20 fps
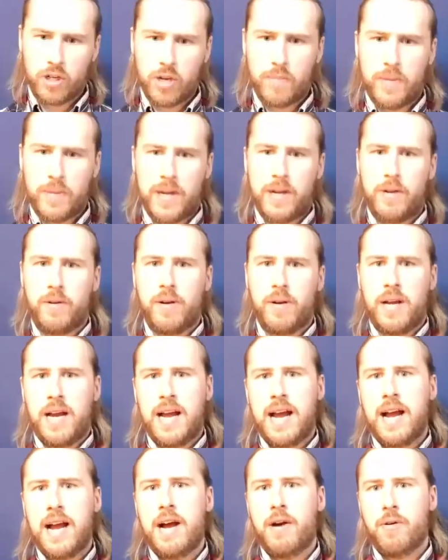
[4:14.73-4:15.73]
about
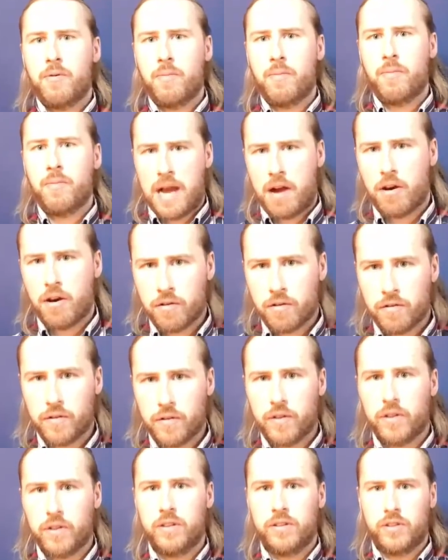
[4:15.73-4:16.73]
how
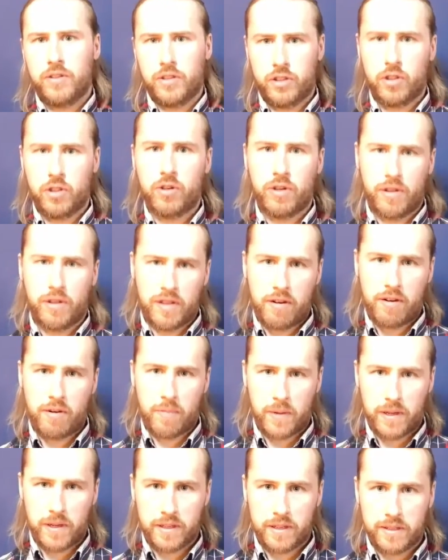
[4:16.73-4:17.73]
powerful the sauna
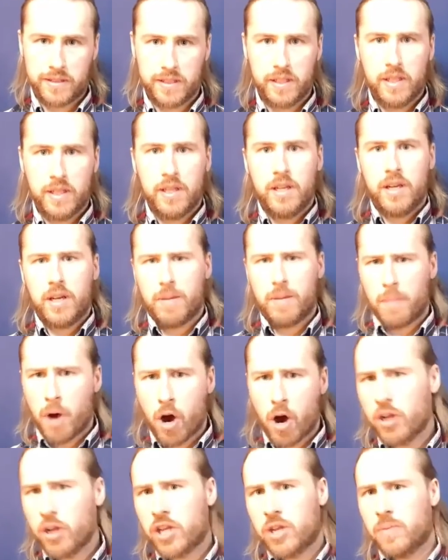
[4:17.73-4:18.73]
therapy is. And
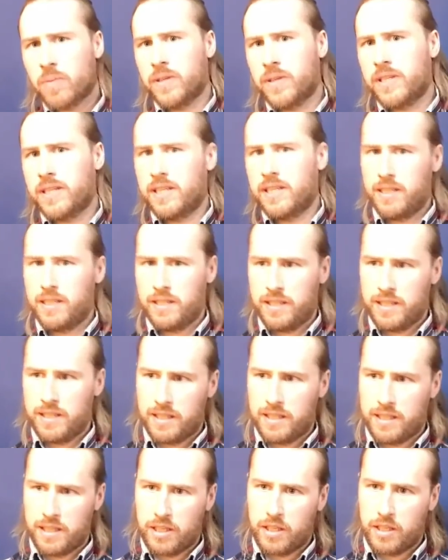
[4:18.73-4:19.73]
arguably,
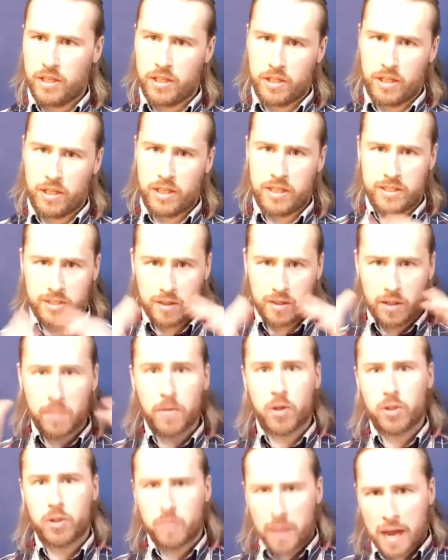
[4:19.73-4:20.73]
it's the
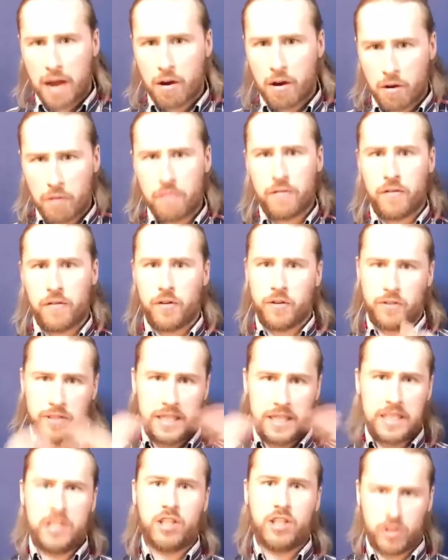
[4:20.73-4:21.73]
most powerful
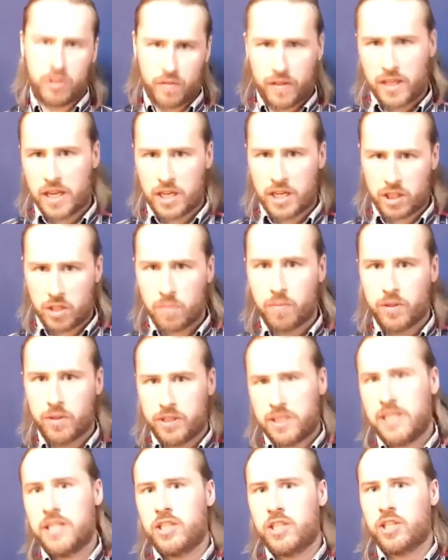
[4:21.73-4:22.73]
detoxification
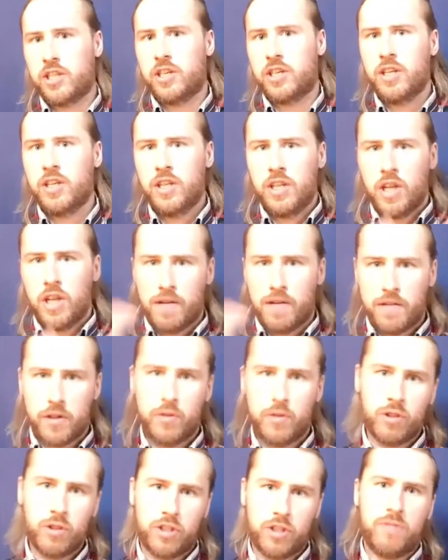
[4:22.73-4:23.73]
procedure of a
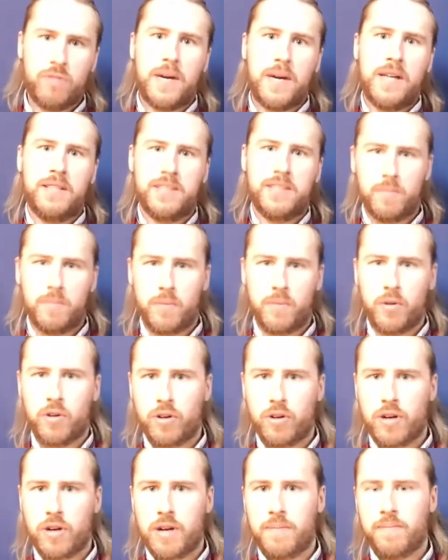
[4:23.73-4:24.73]
nutritional balancing
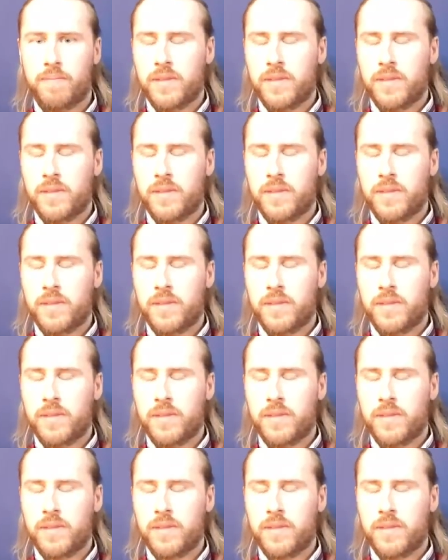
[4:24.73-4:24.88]
program.